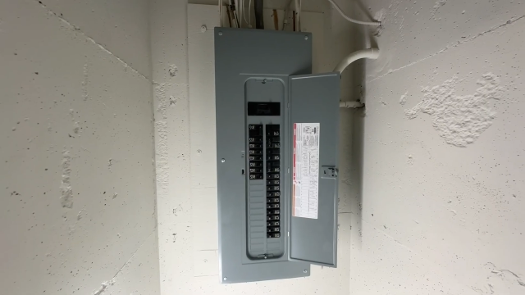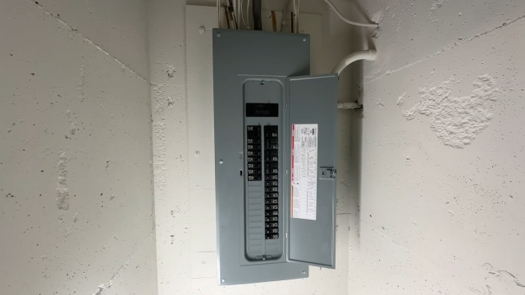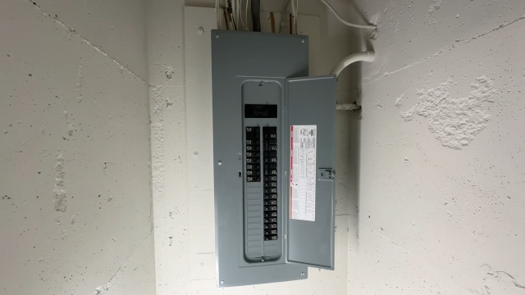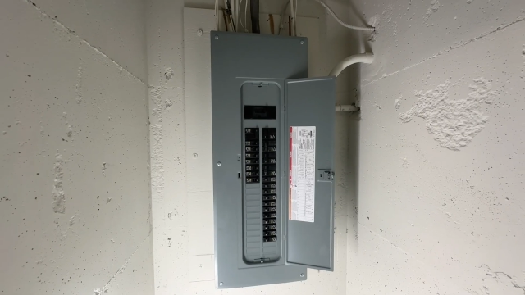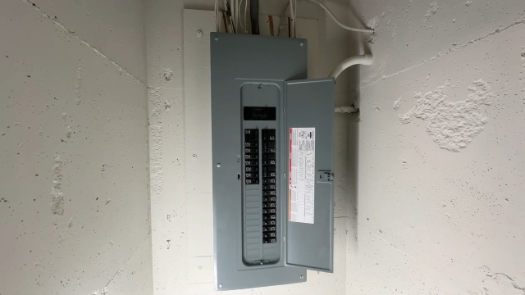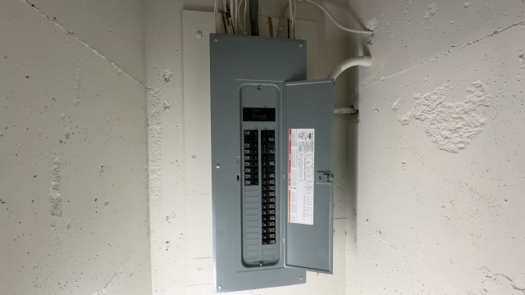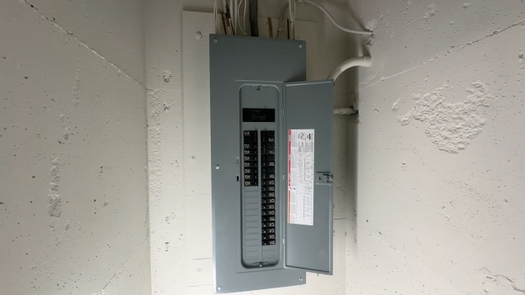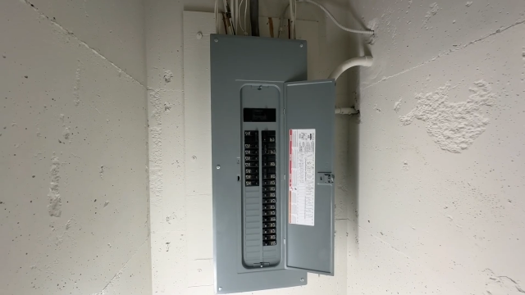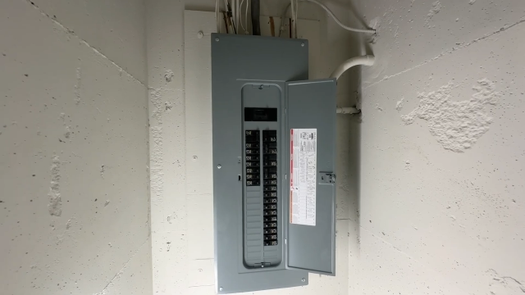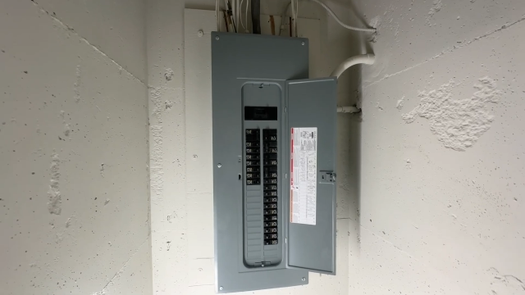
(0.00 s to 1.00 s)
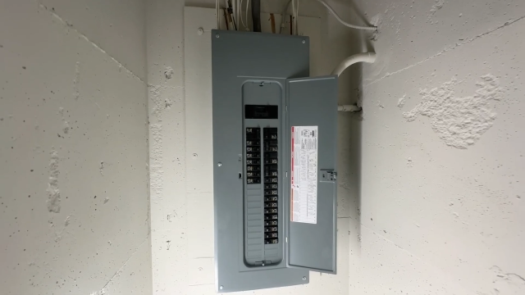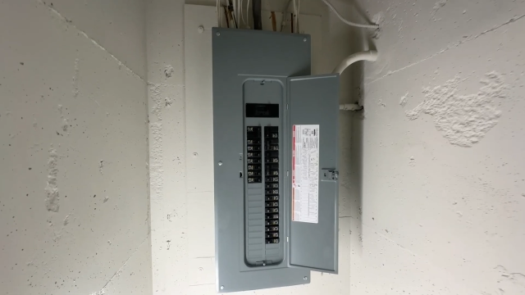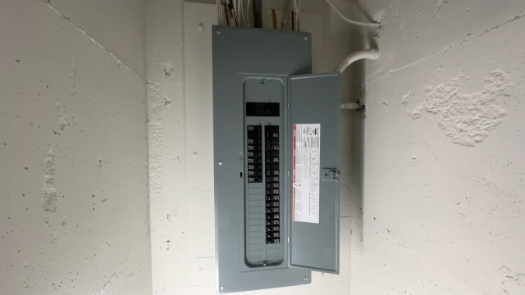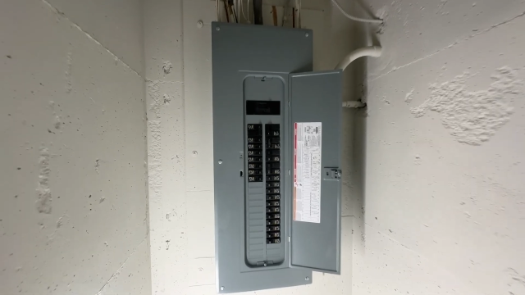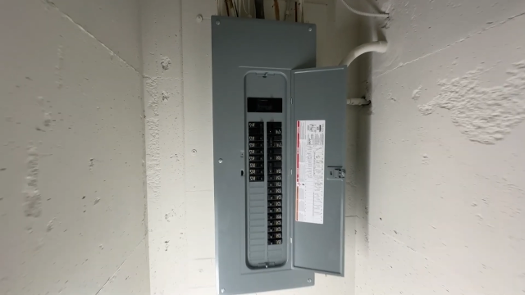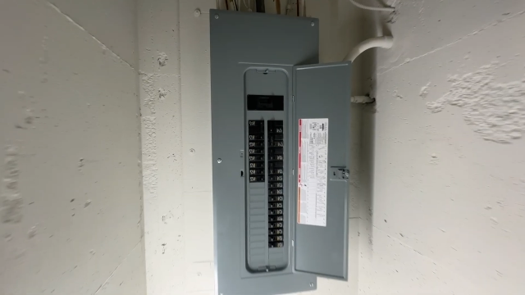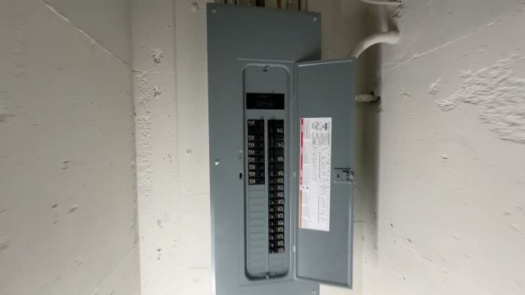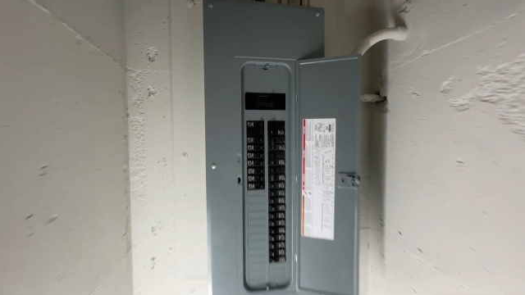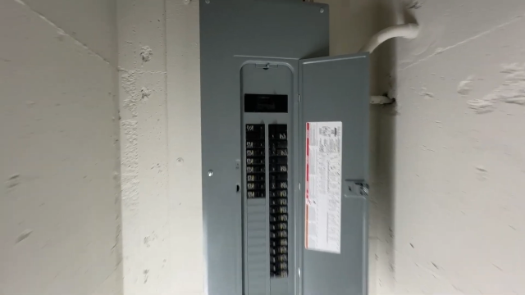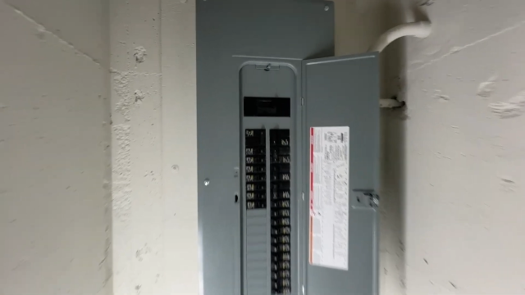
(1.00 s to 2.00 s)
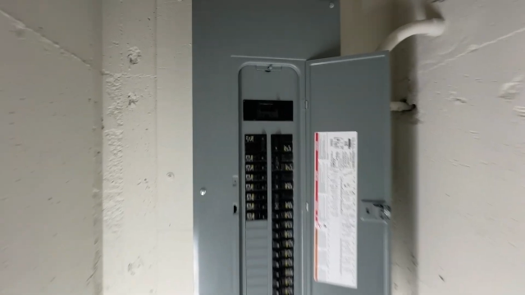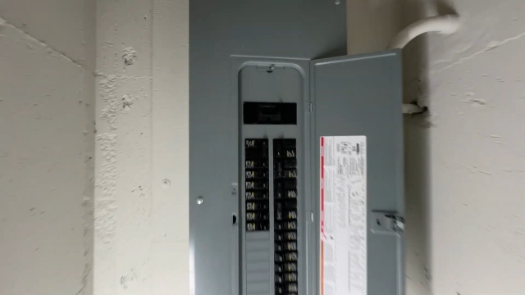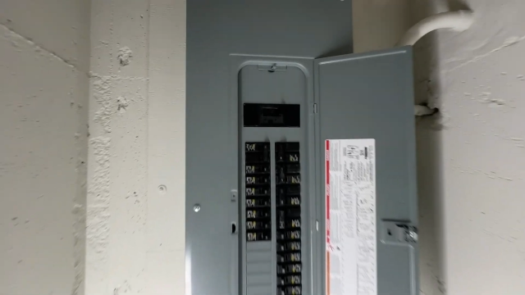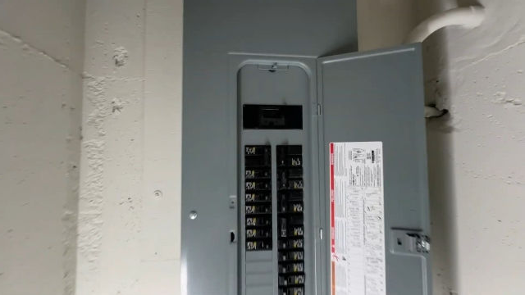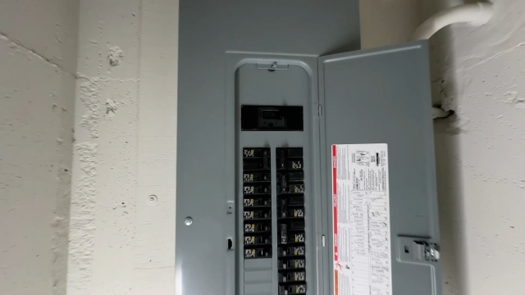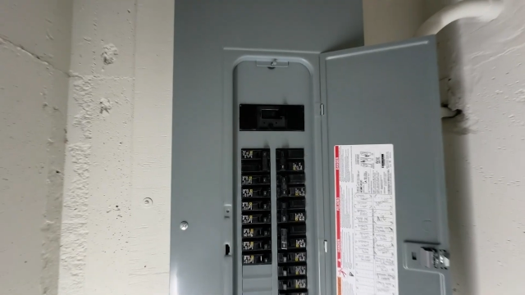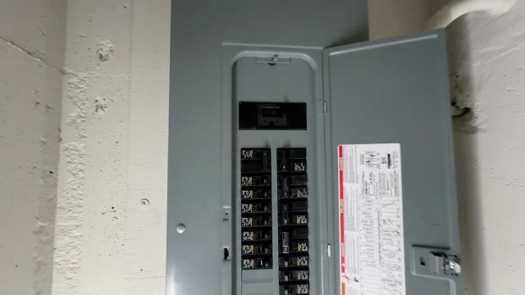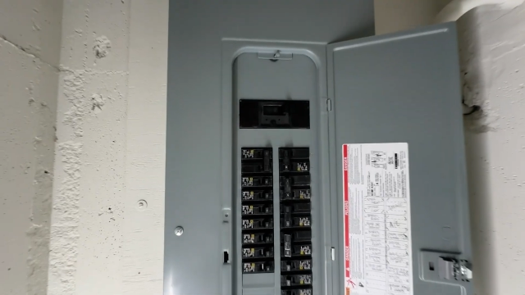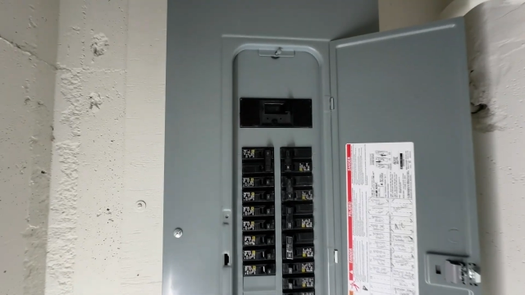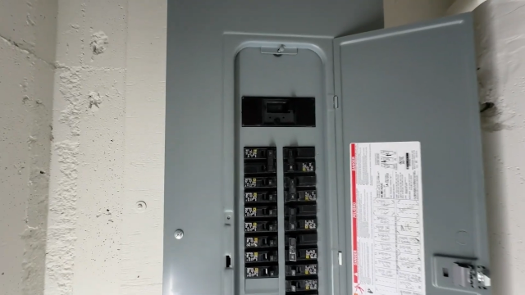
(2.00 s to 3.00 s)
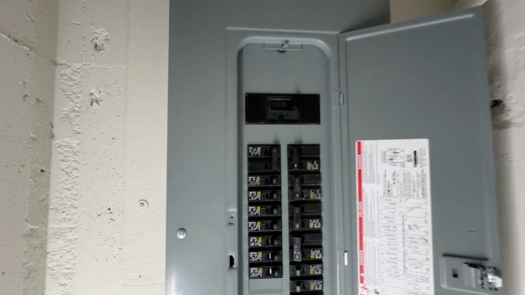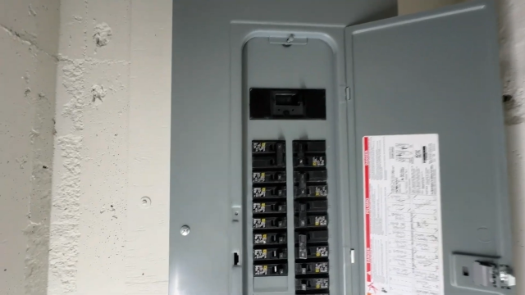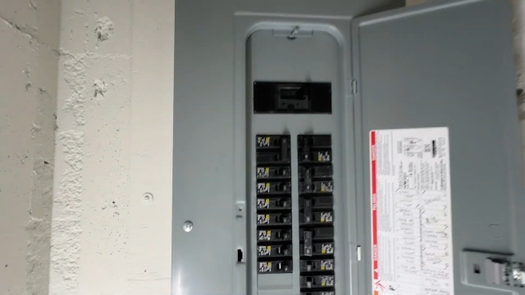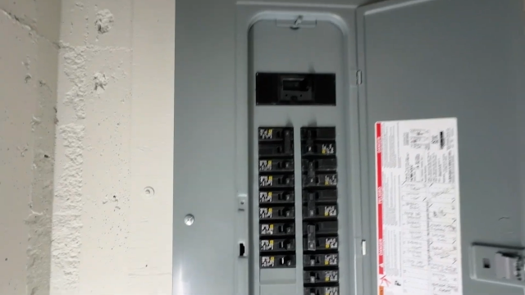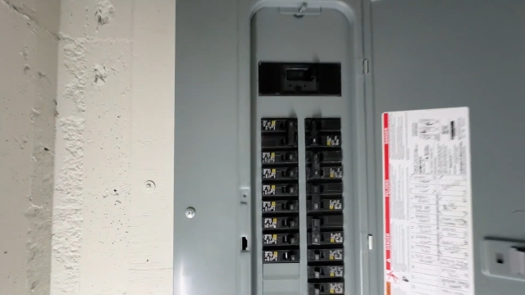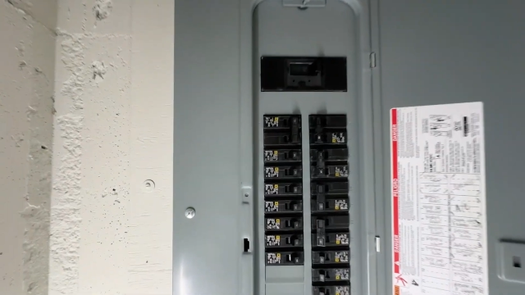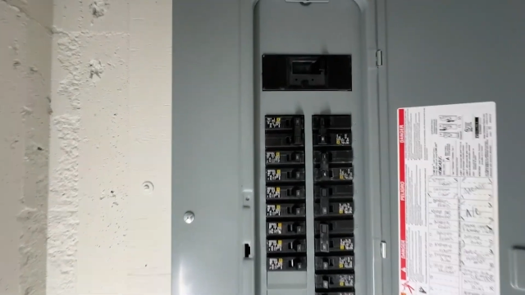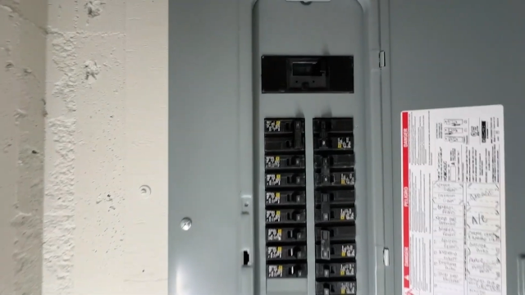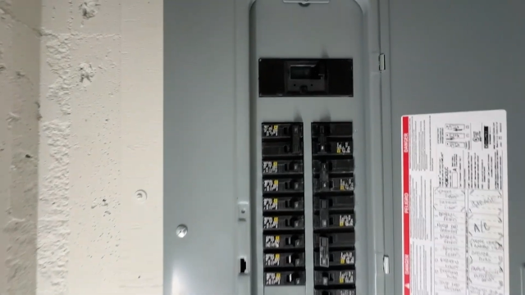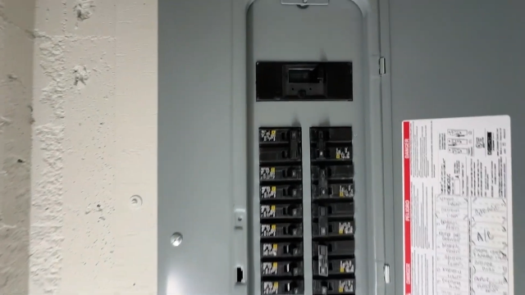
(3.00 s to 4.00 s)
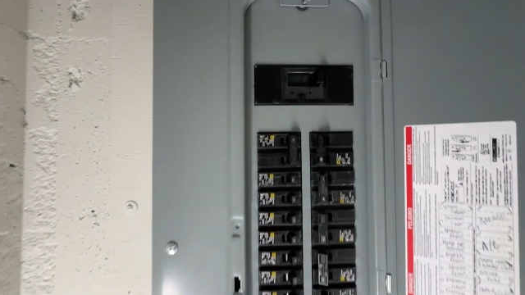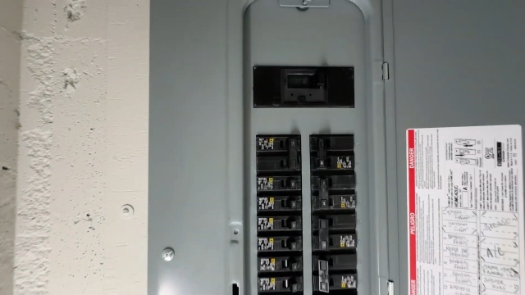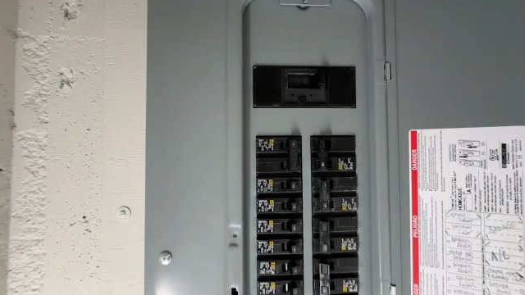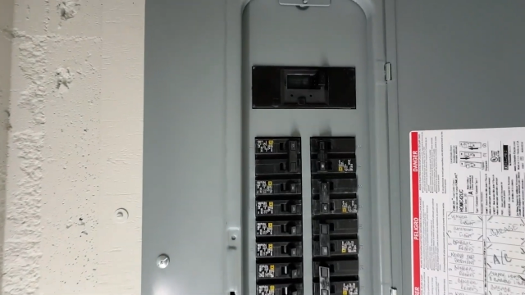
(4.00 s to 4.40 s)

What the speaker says: [unreadable: no face in view]